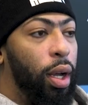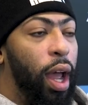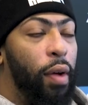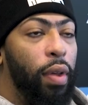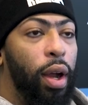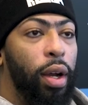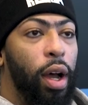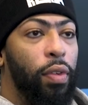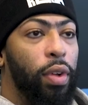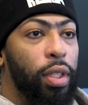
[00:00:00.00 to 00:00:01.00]
They have a lot of
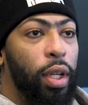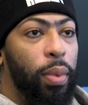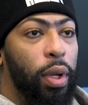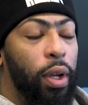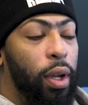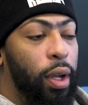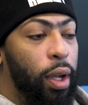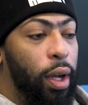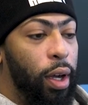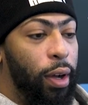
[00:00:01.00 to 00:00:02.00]
confidence in me.
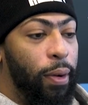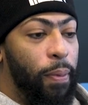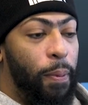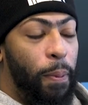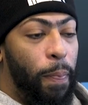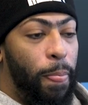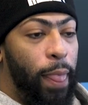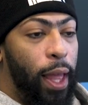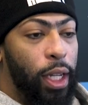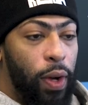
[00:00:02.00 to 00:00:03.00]
And
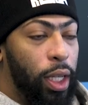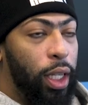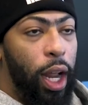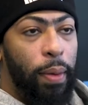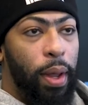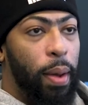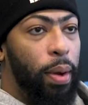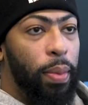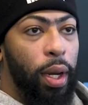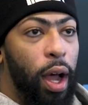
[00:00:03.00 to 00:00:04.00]
so I just got to be able
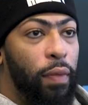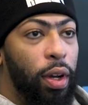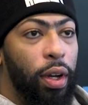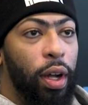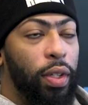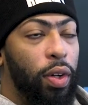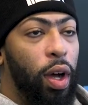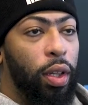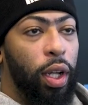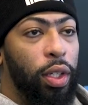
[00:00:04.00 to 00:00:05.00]
to be confident enough to
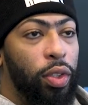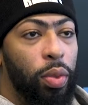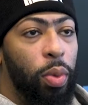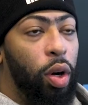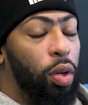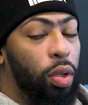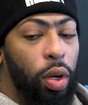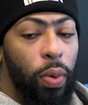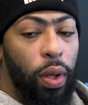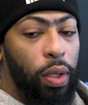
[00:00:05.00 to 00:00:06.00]
go out there and shoot the ball, you
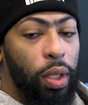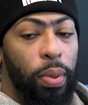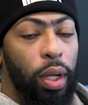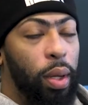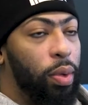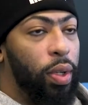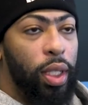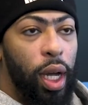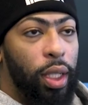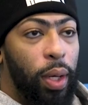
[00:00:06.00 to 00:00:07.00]
know, whether it's a pull-up, 3,
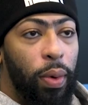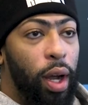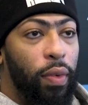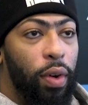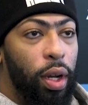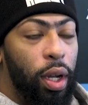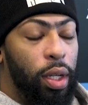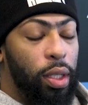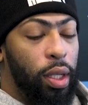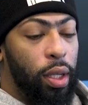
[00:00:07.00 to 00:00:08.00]
socks, or whatever it
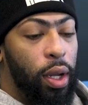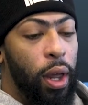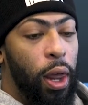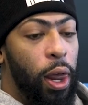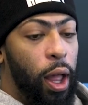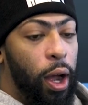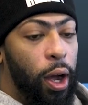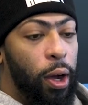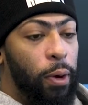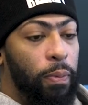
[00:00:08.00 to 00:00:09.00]
is, and
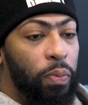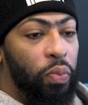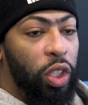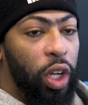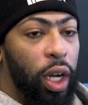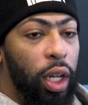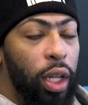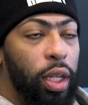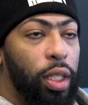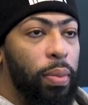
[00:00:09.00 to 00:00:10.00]
just try to get
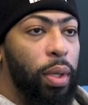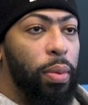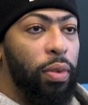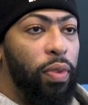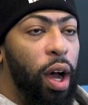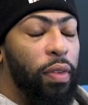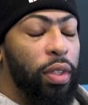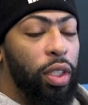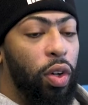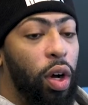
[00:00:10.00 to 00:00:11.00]
that attempt up to 5,
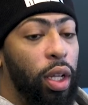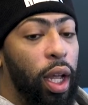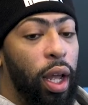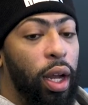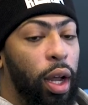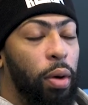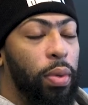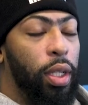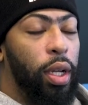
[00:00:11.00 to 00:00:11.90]
just knowing that it'll help the